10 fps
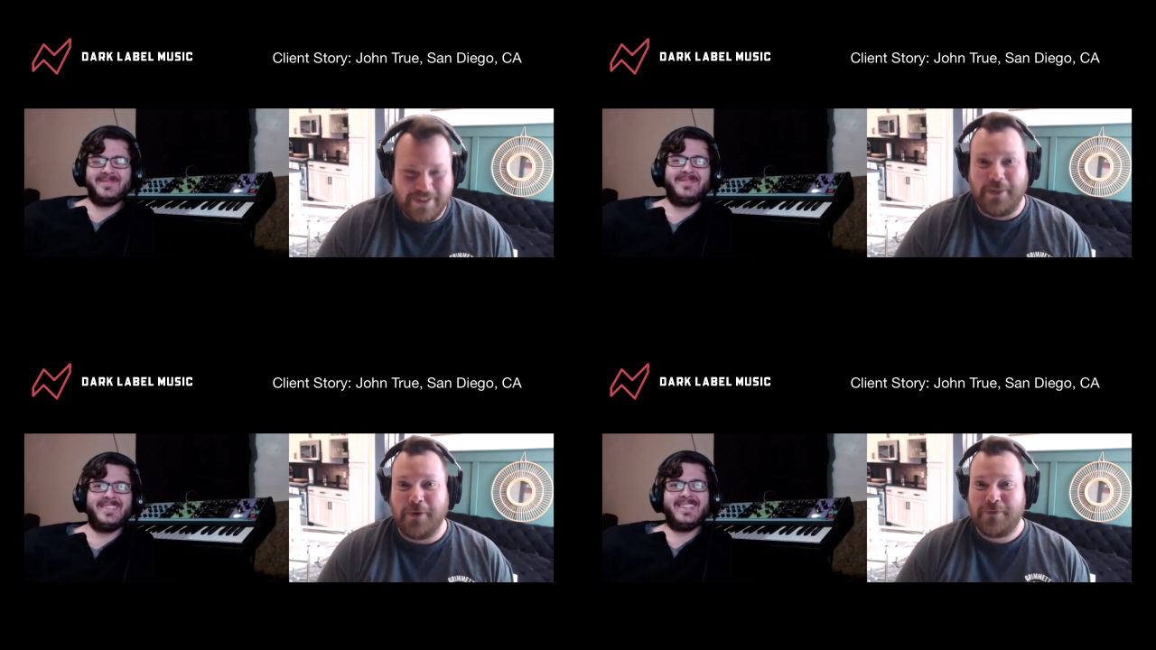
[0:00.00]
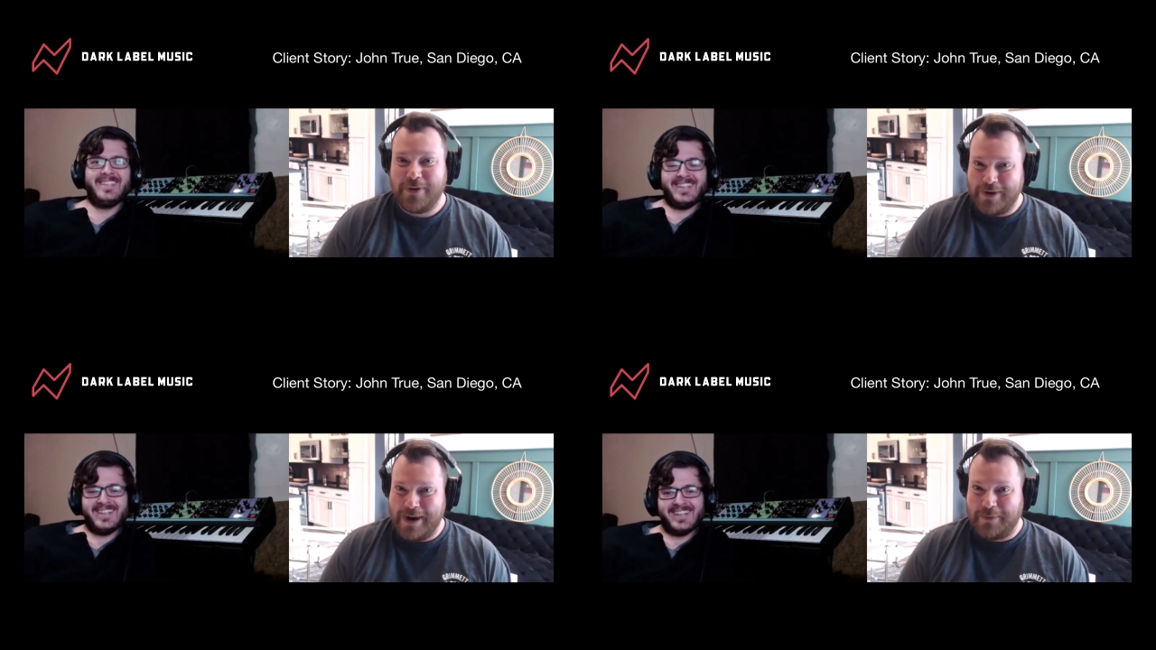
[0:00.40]
Speaker 1: They'll
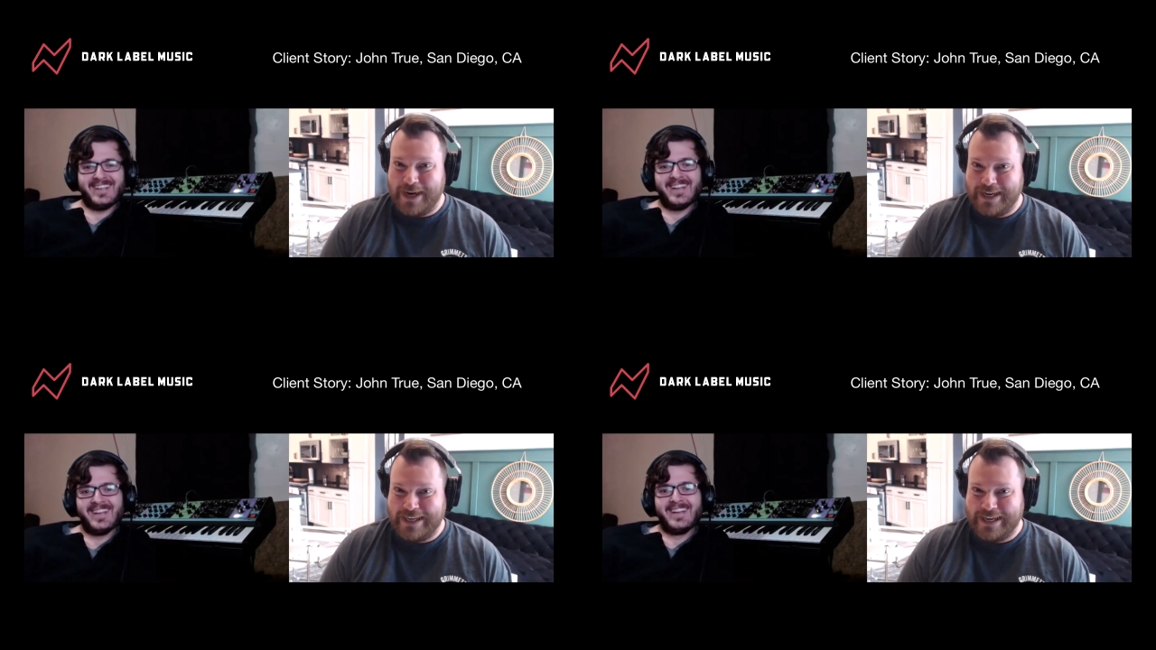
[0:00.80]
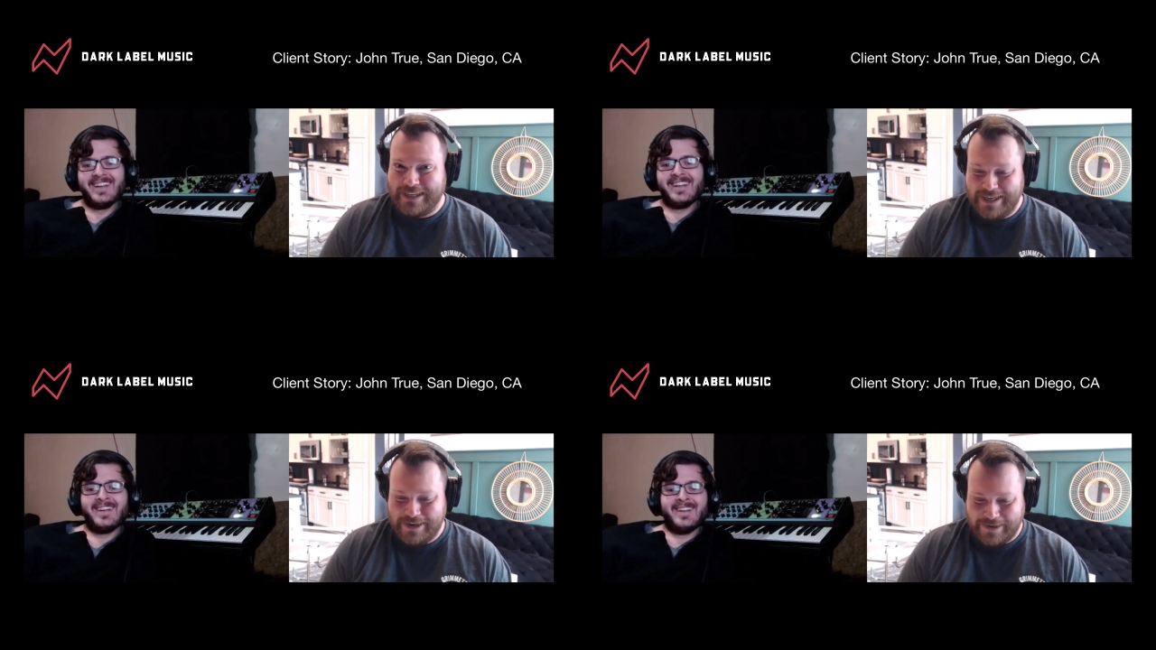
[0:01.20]
figure out a way to get
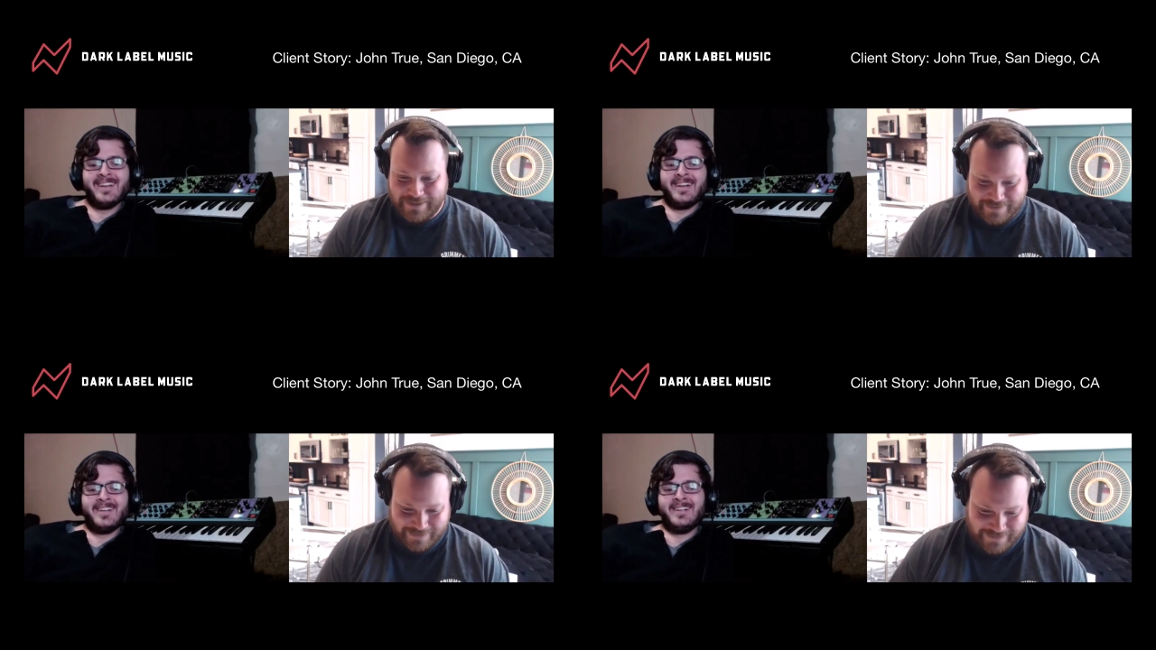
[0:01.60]
gear.